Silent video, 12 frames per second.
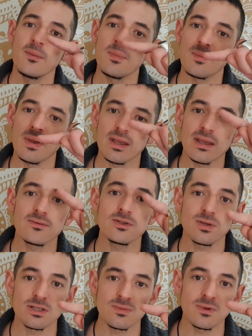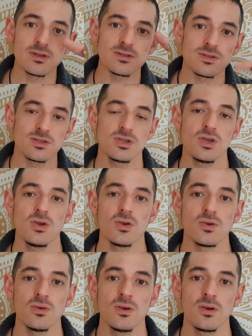But being able to experience the
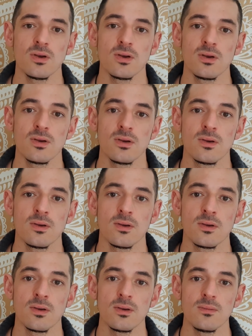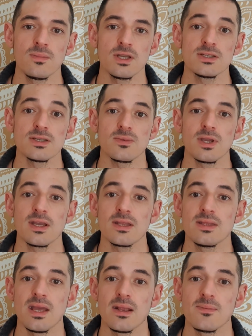two means that we
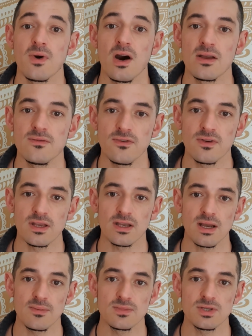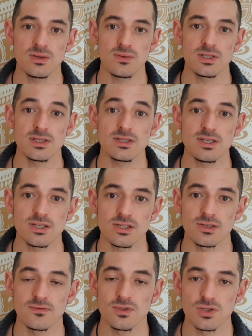can then mindfully come to a
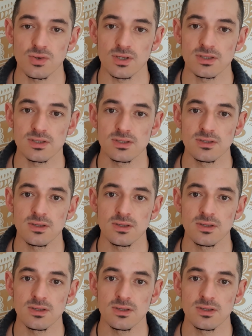decision of choice,